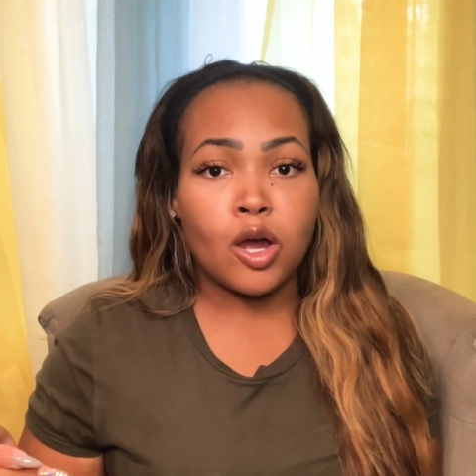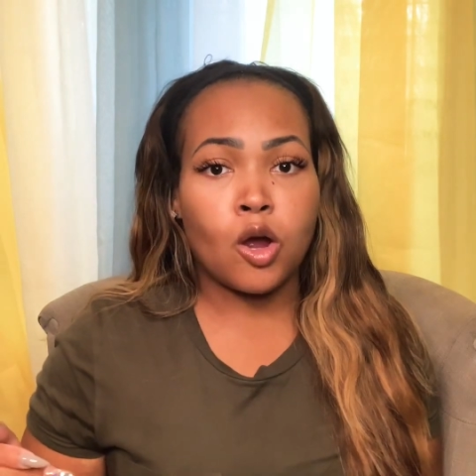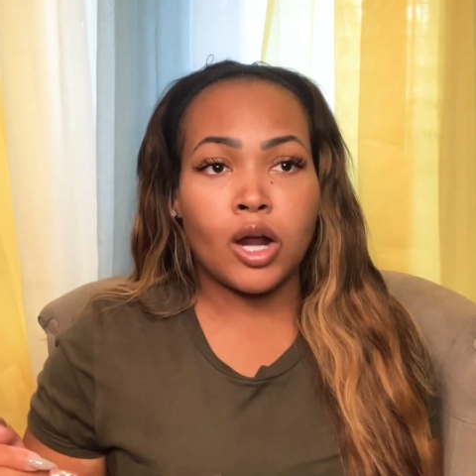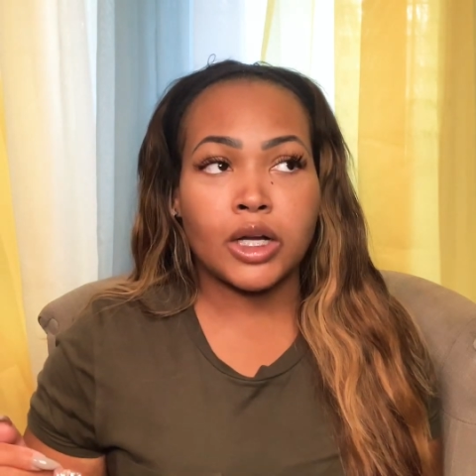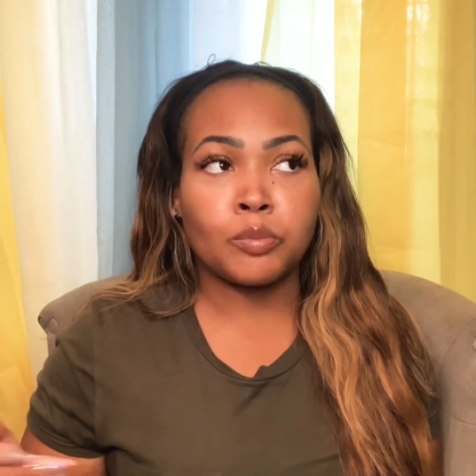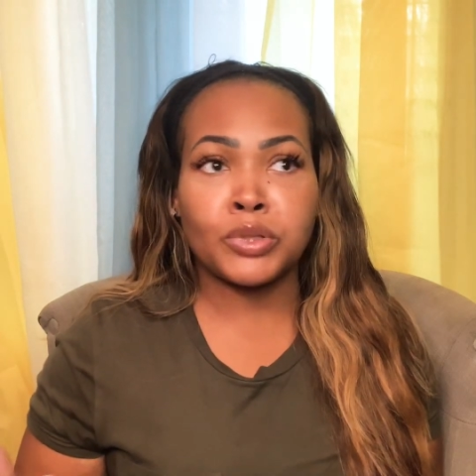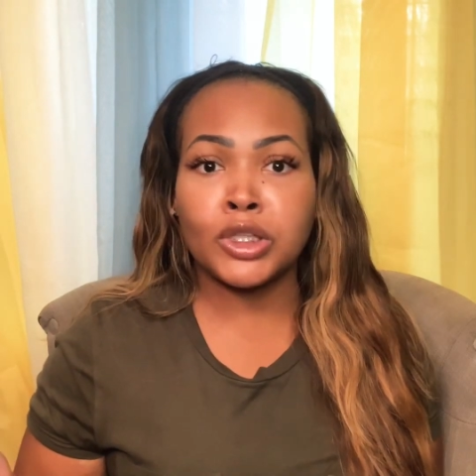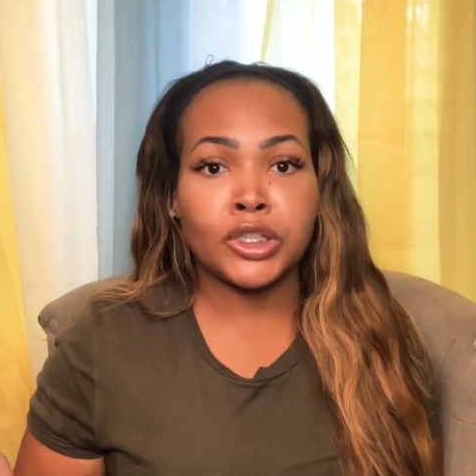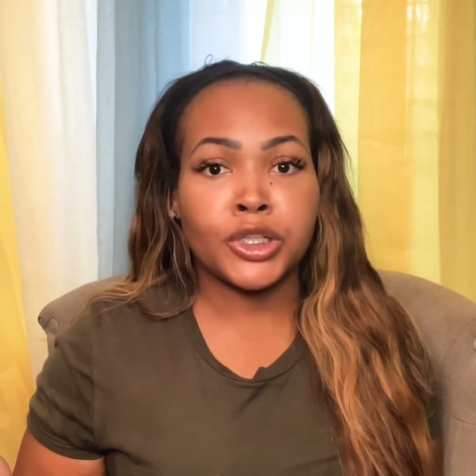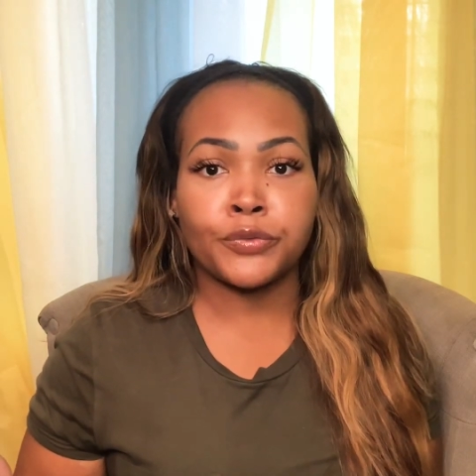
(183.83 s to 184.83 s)
are
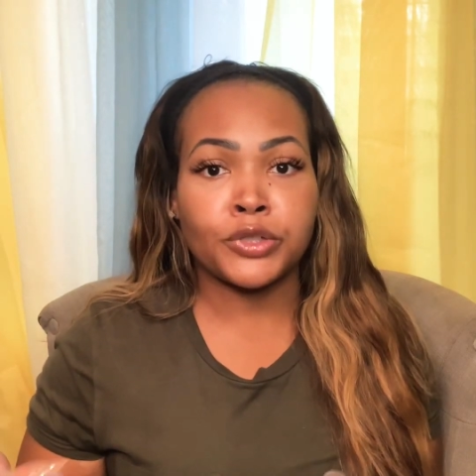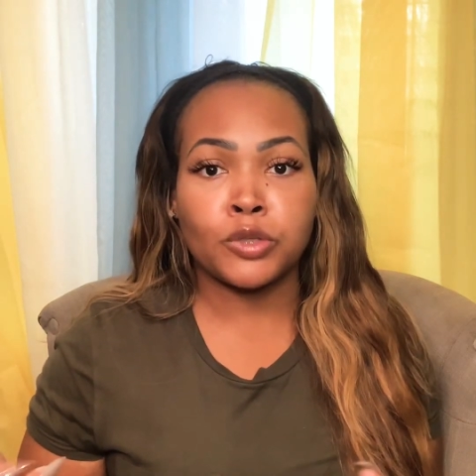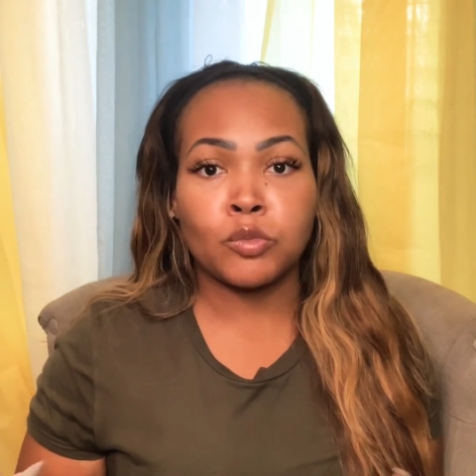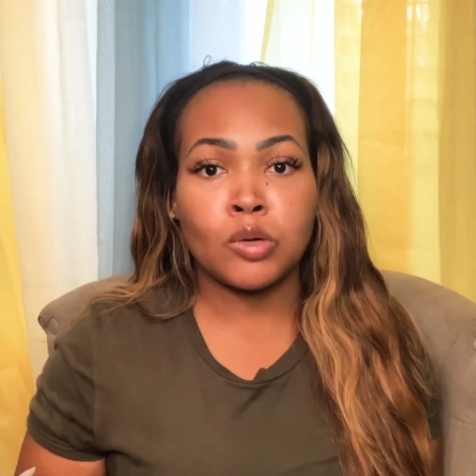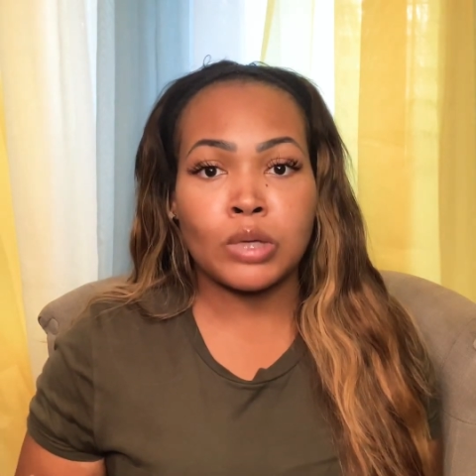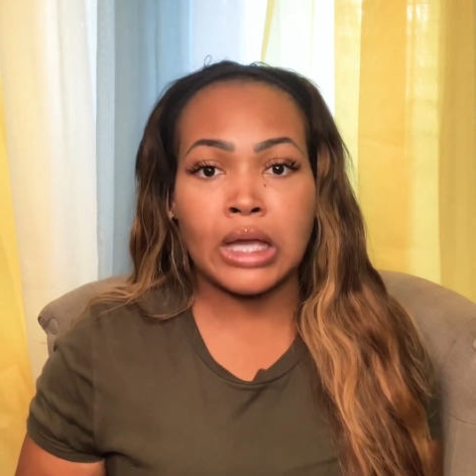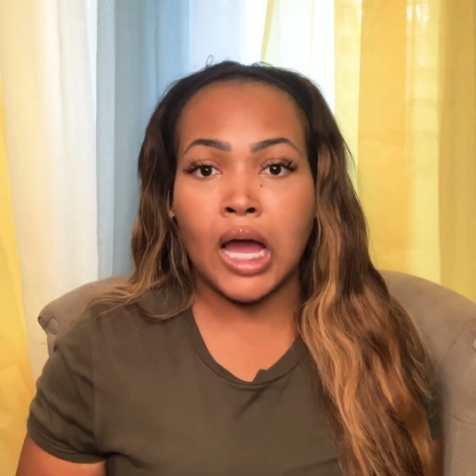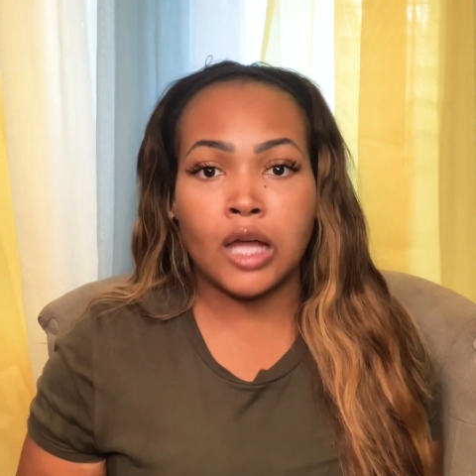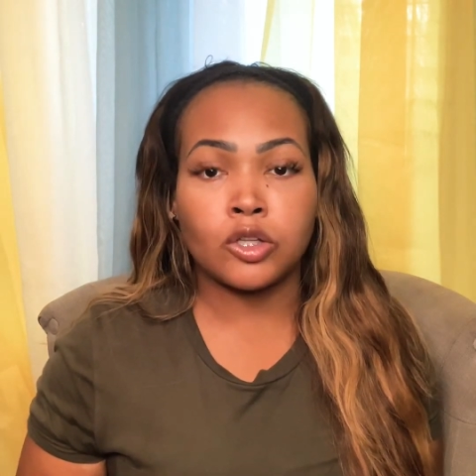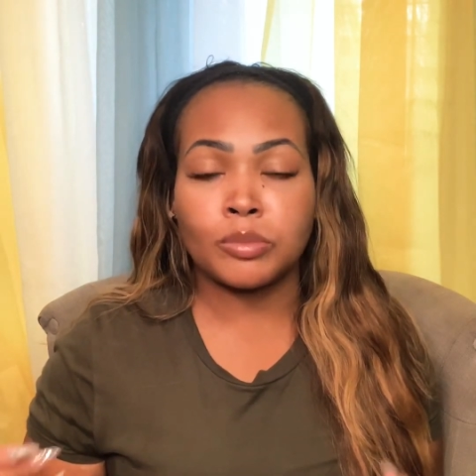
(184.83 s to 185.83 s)
completely different than what we
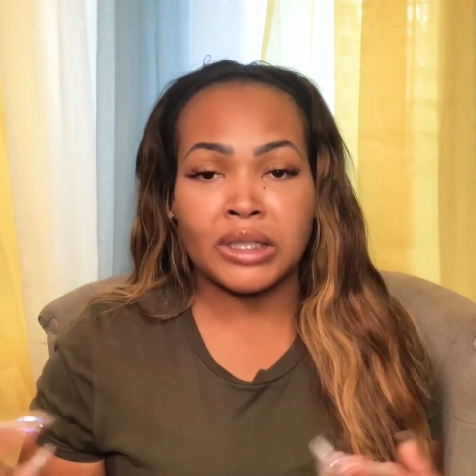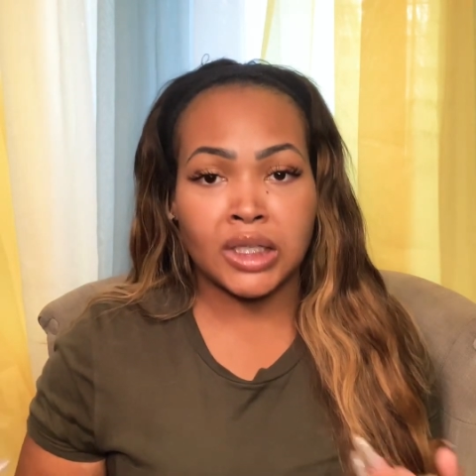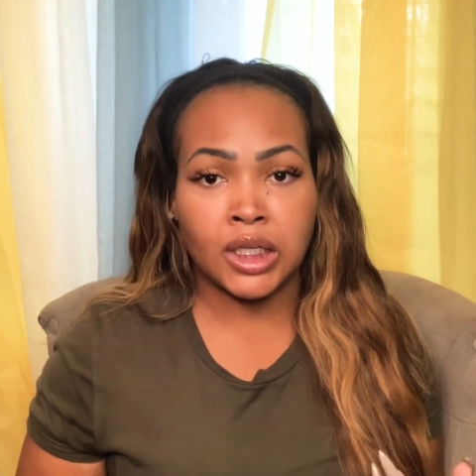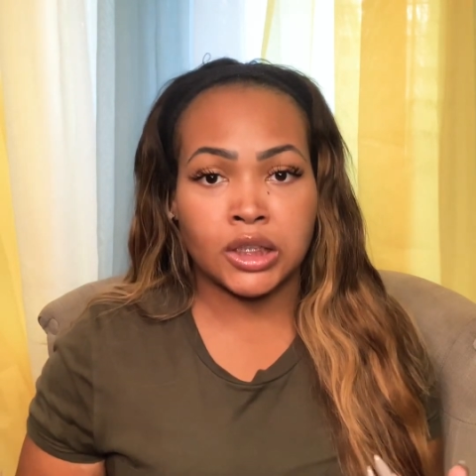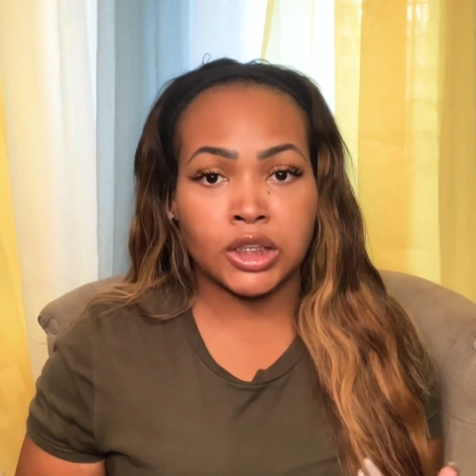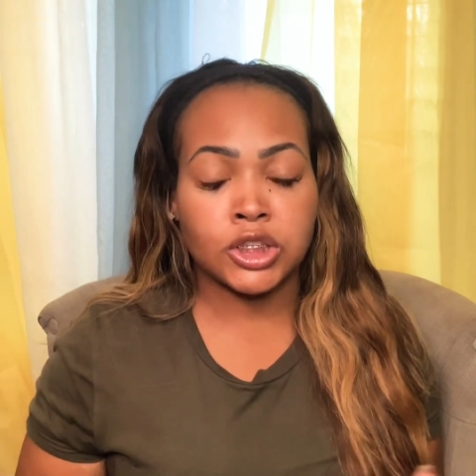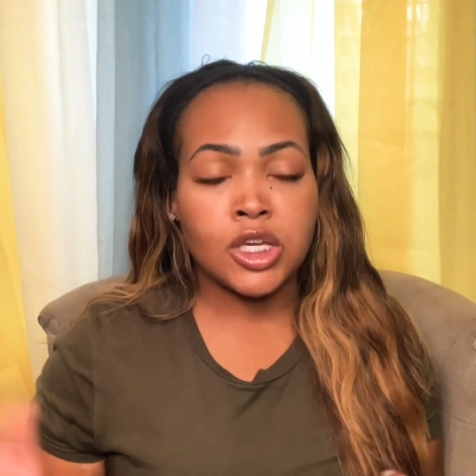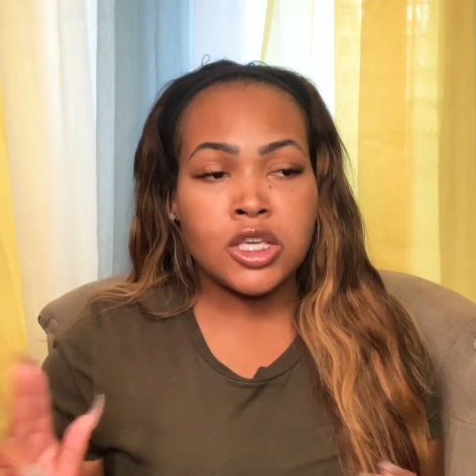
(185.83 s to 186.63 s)
call them in English.